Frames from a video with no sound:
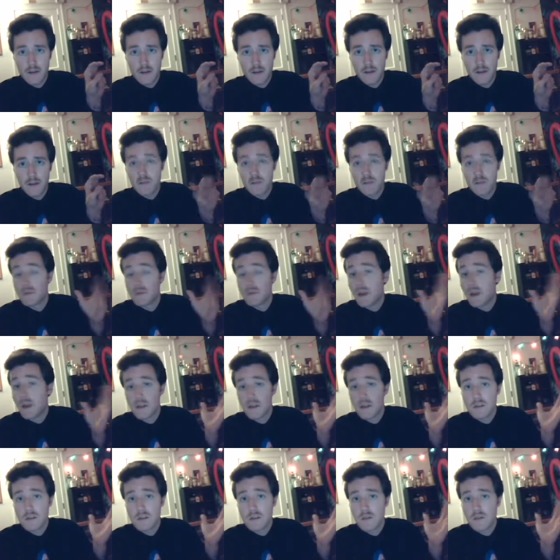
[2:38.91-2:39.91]
The debate
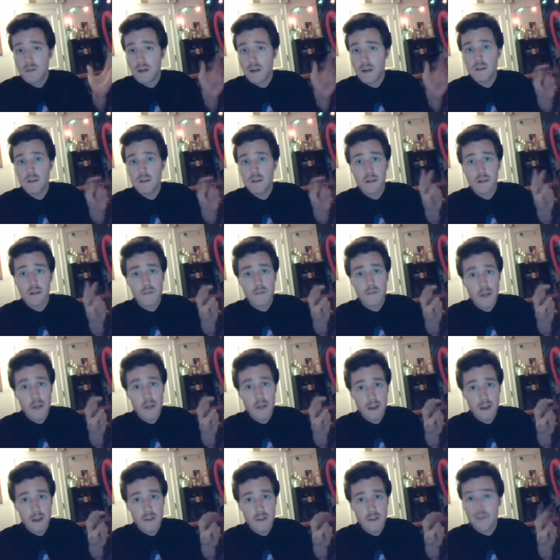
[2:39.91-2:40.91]
as to what
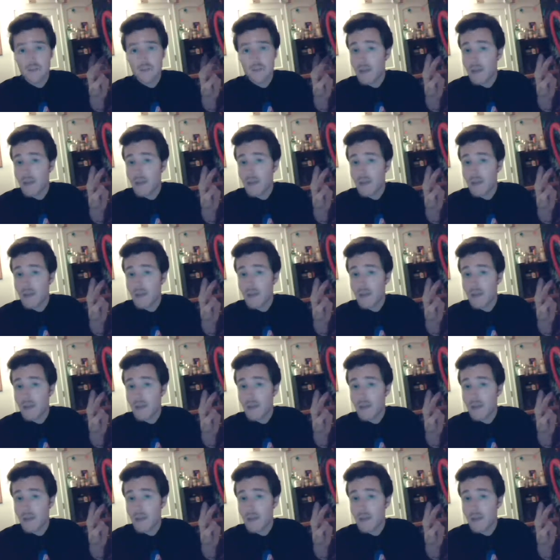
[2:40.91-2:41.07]
disadvantaged